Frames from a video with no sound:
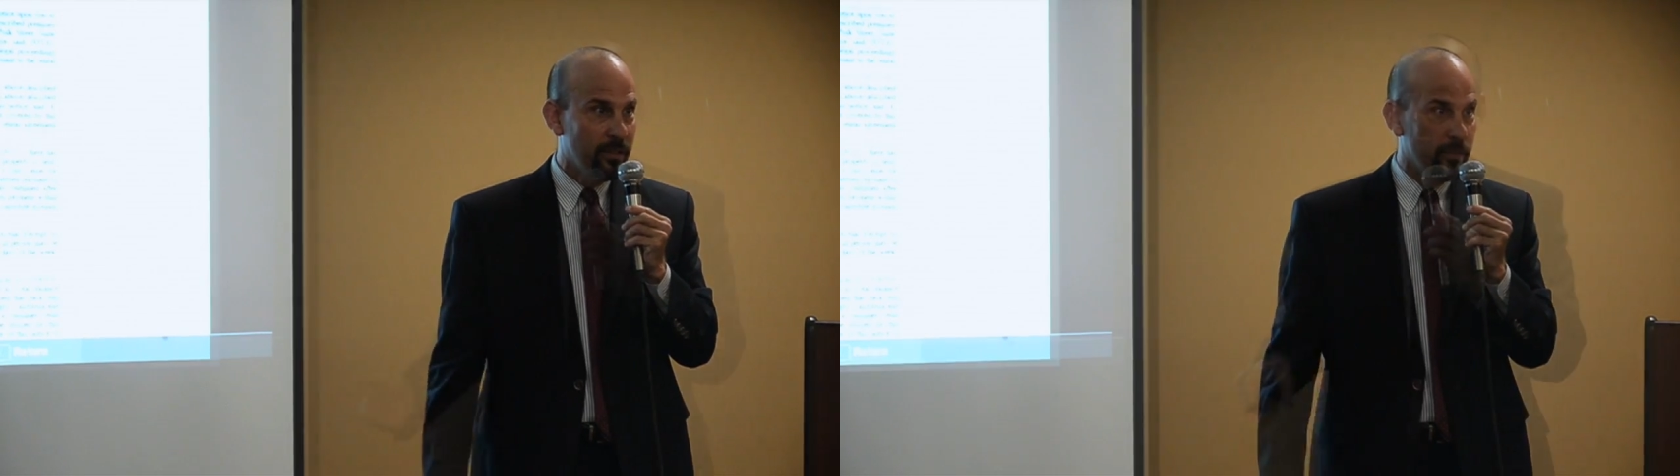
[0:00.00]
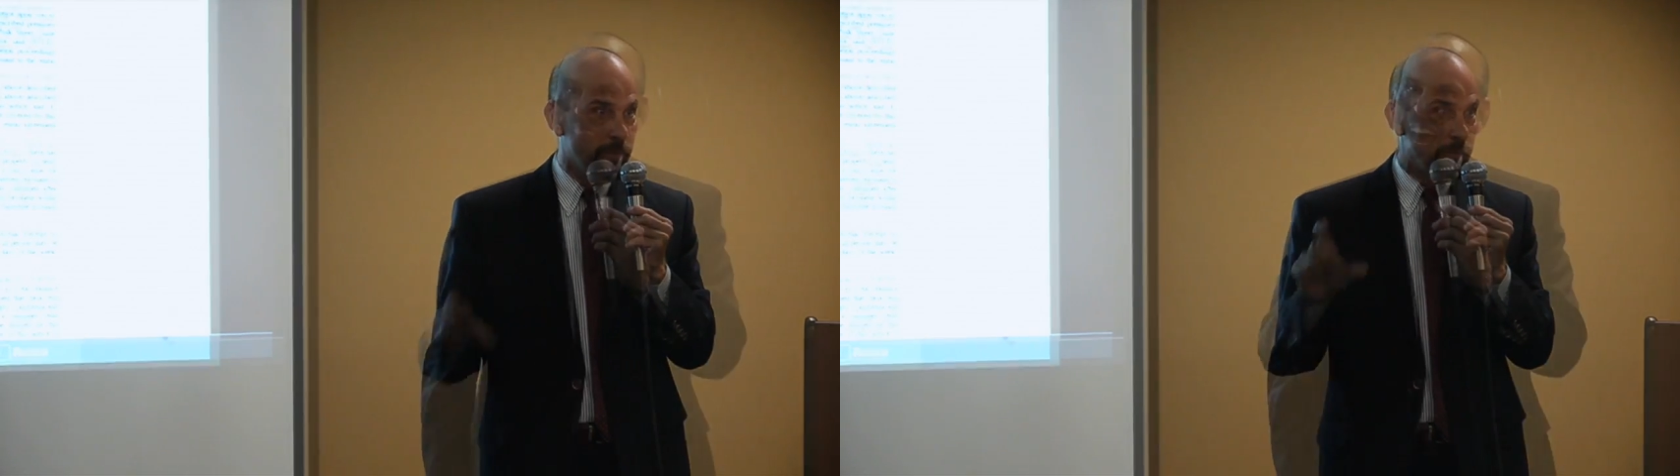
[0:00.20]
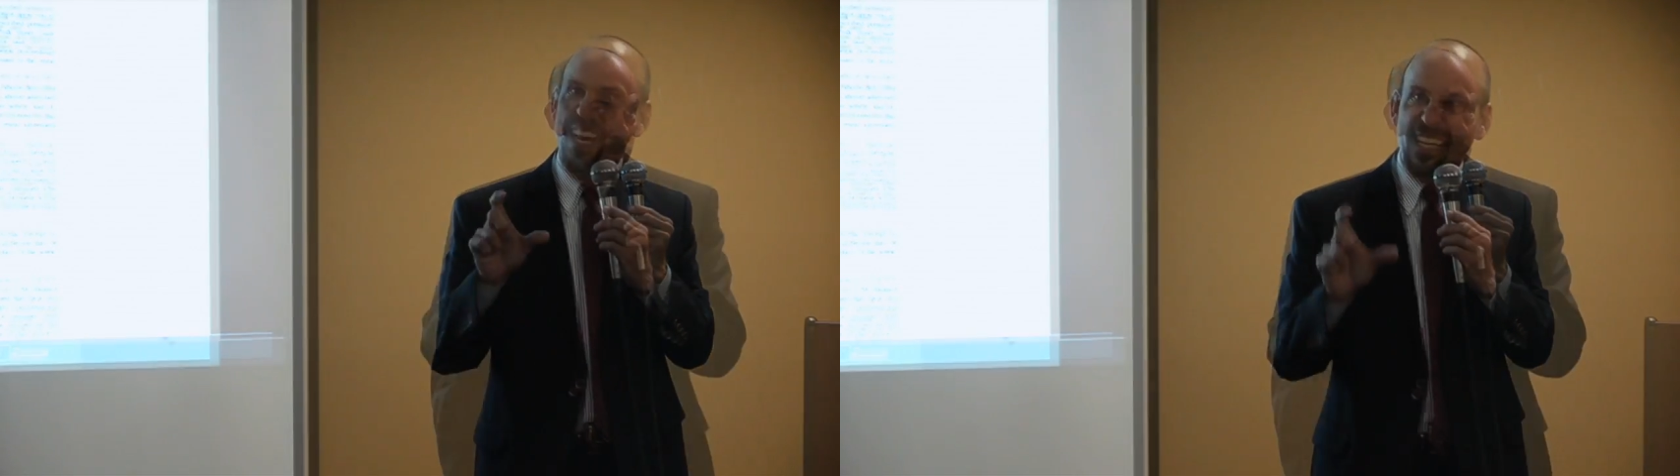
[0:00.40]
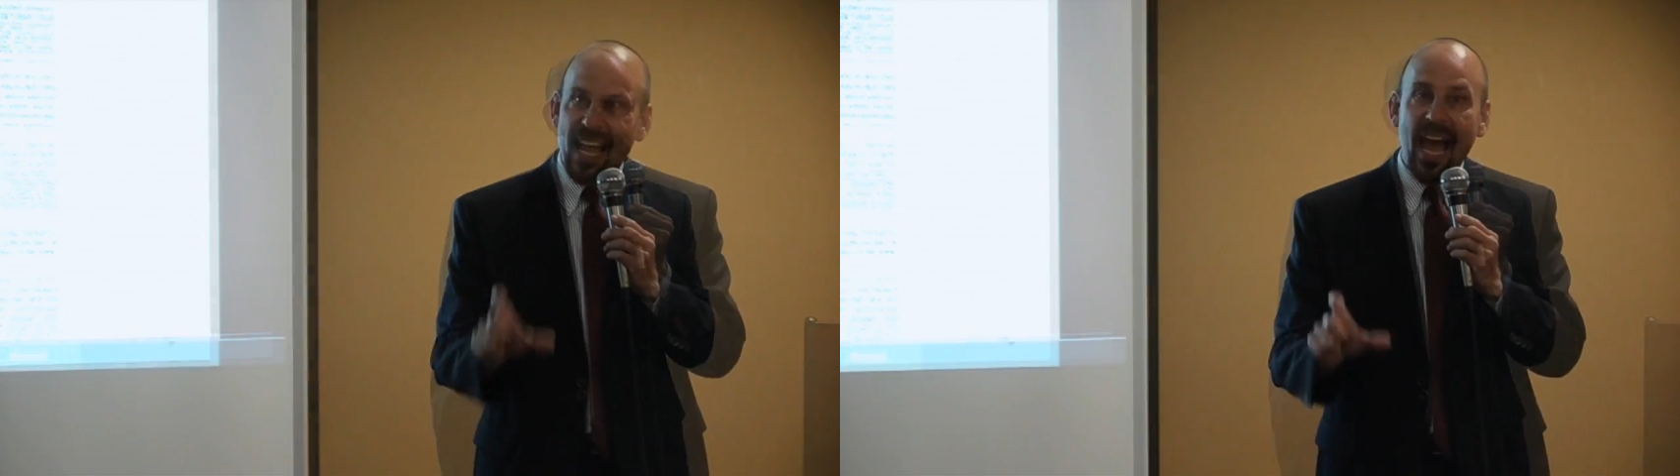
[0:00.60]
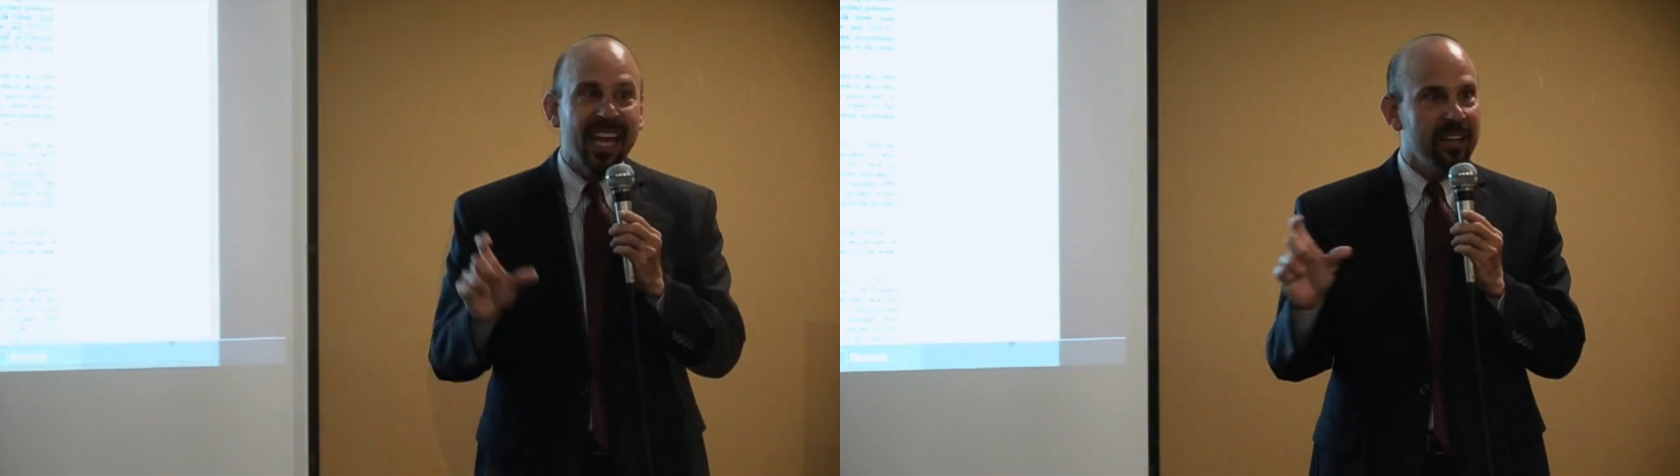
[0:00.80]
And that
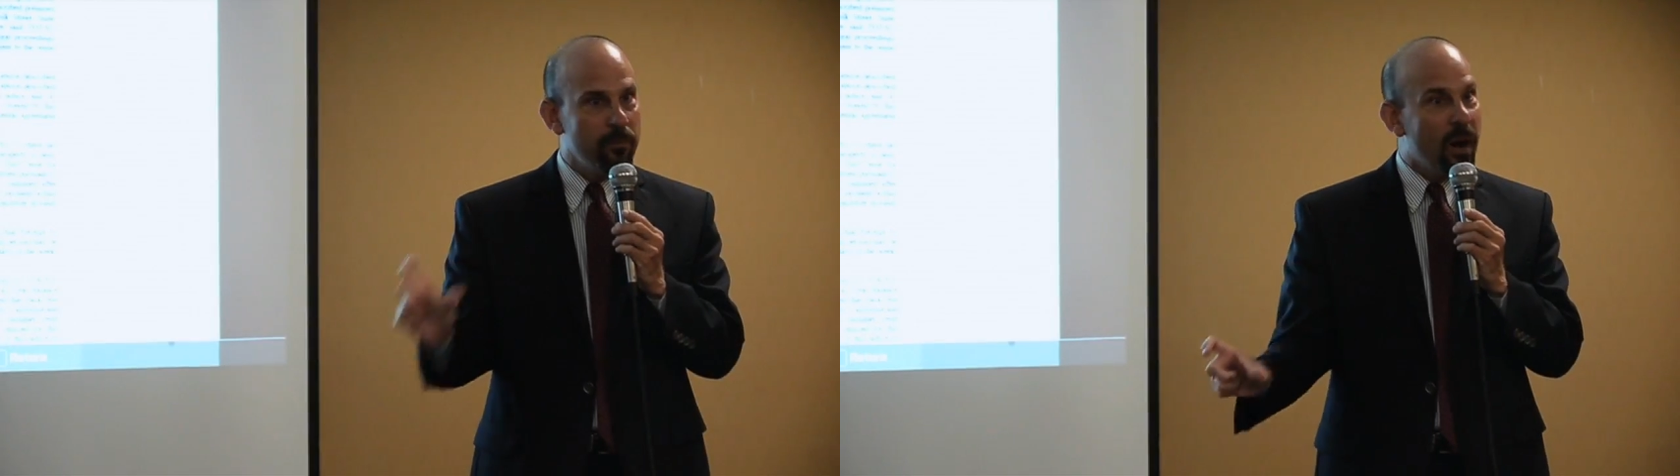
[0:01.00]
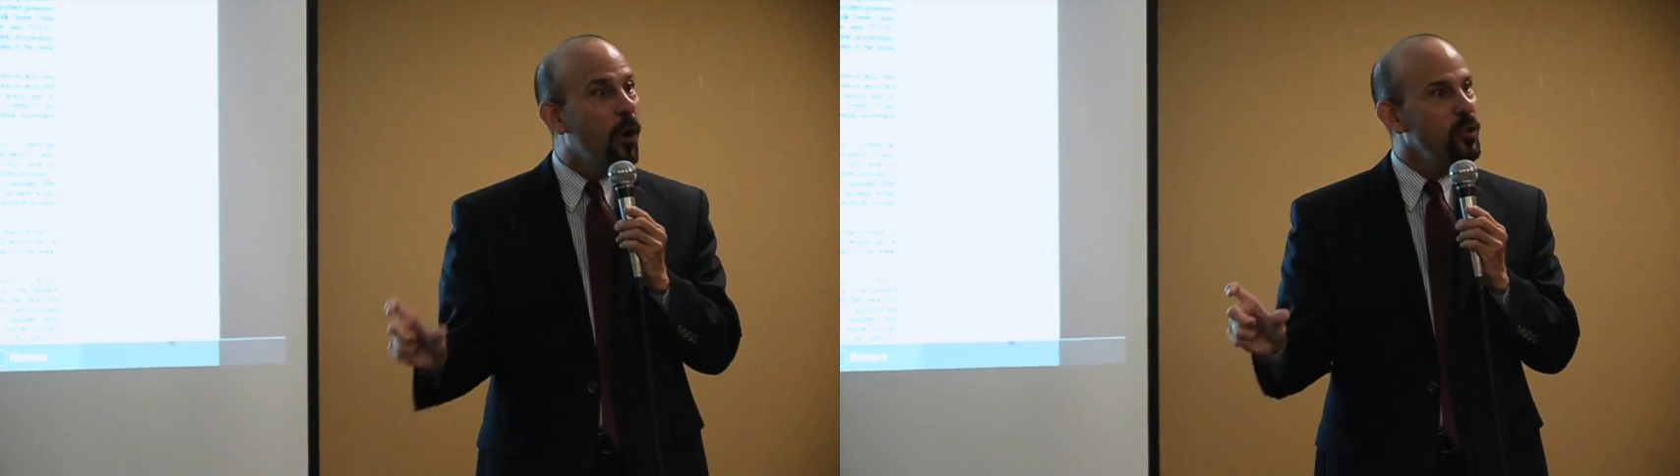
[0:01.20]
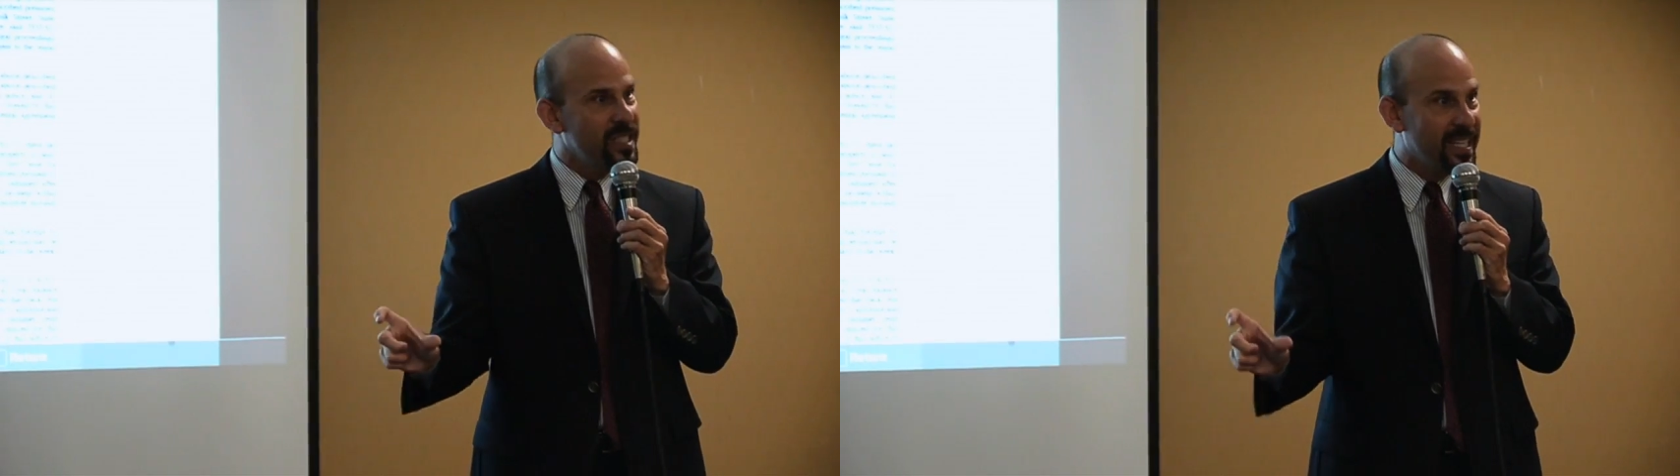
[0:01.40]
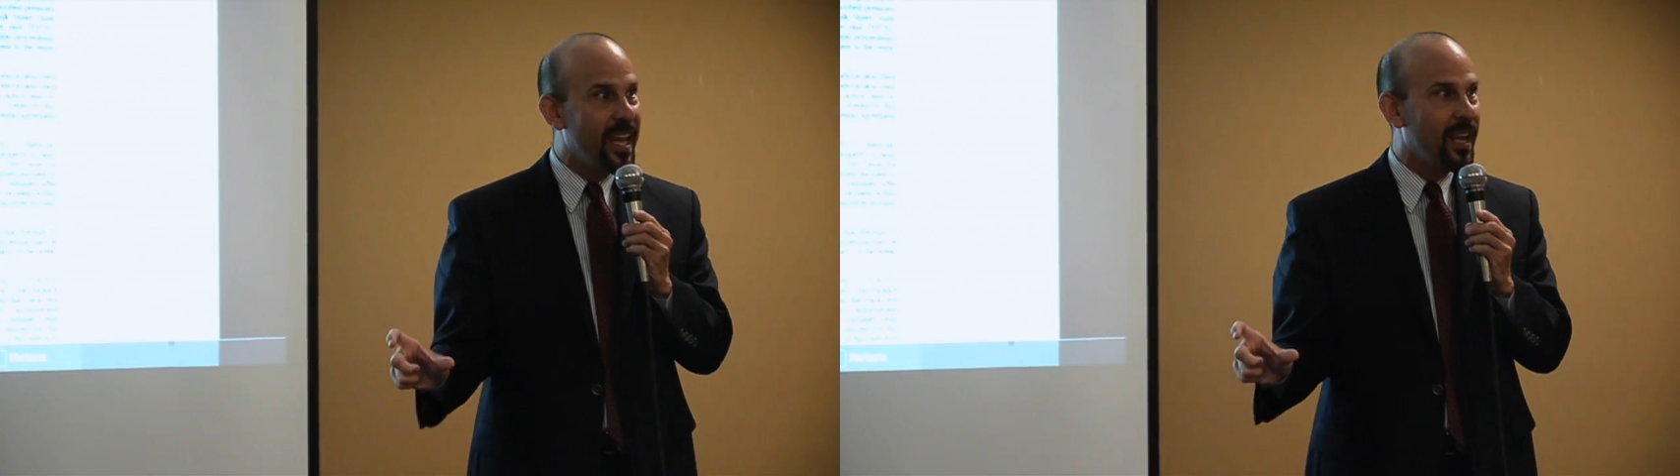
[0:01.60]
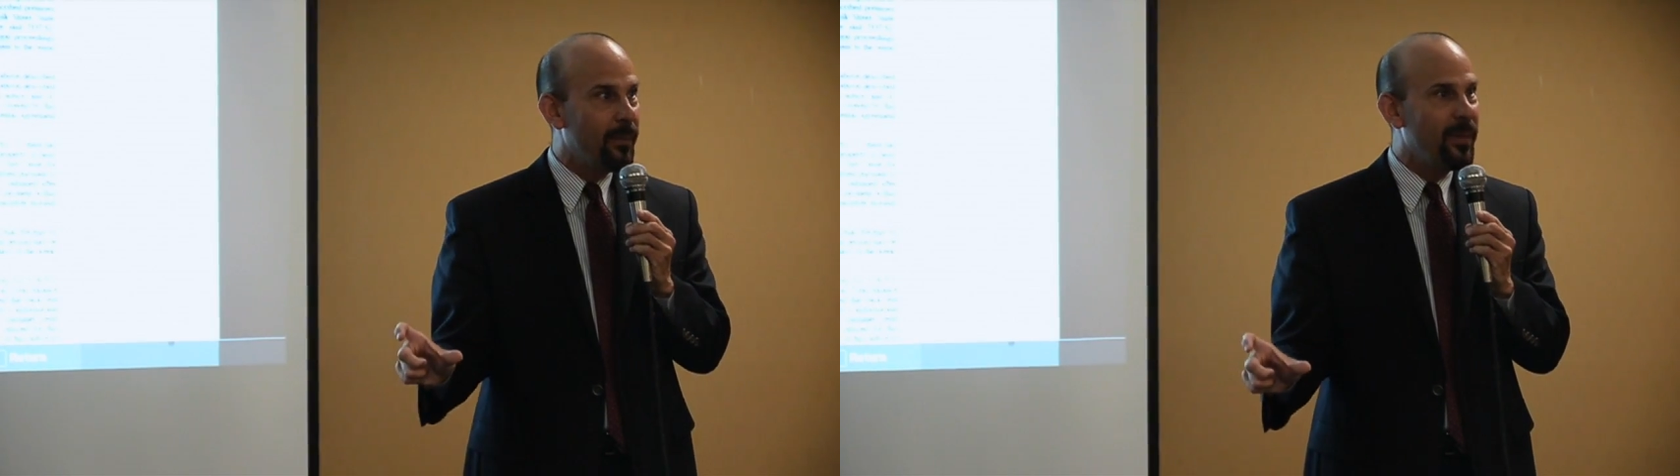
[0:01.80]
cat and mouse
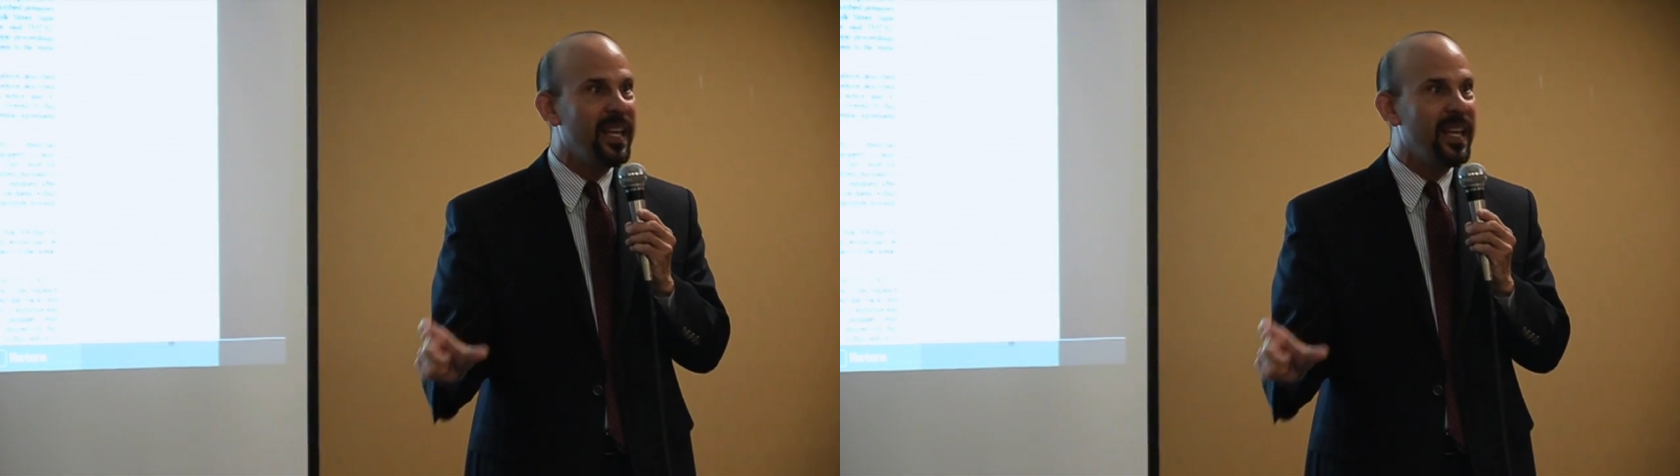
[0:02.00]
game